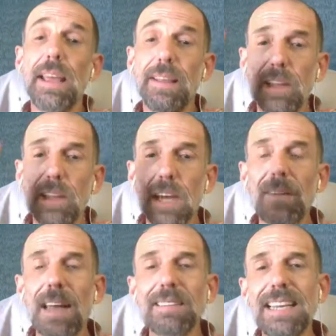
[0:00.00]

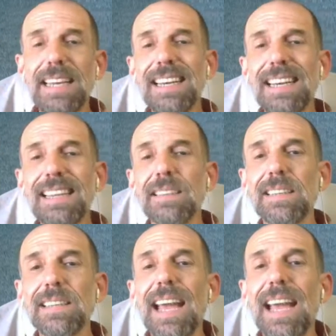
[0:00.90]
Live as
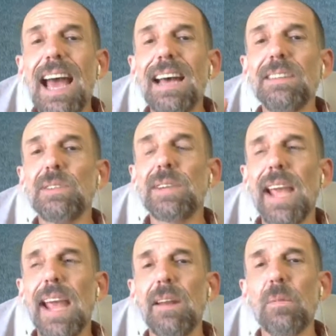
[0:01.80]
hedonistically as you
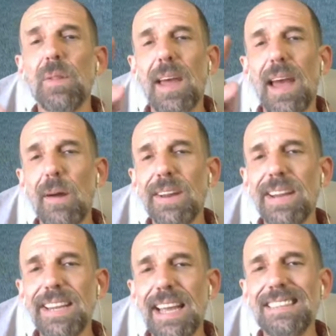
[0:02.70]
can without
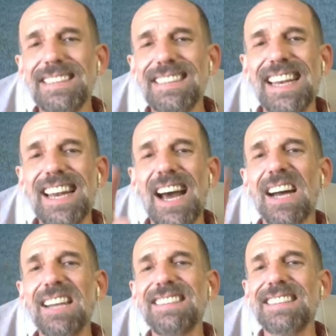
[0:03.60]
engaging in
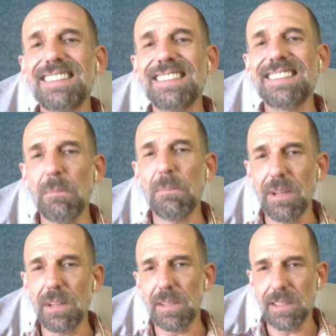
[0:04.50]

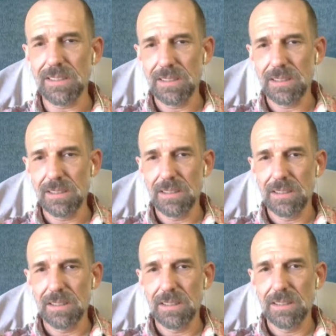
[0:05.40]
unsustainability.
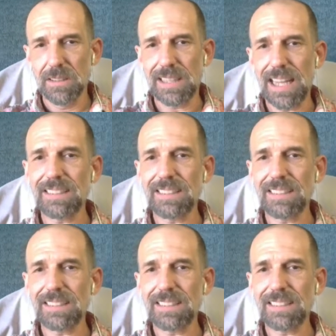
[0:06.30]
That's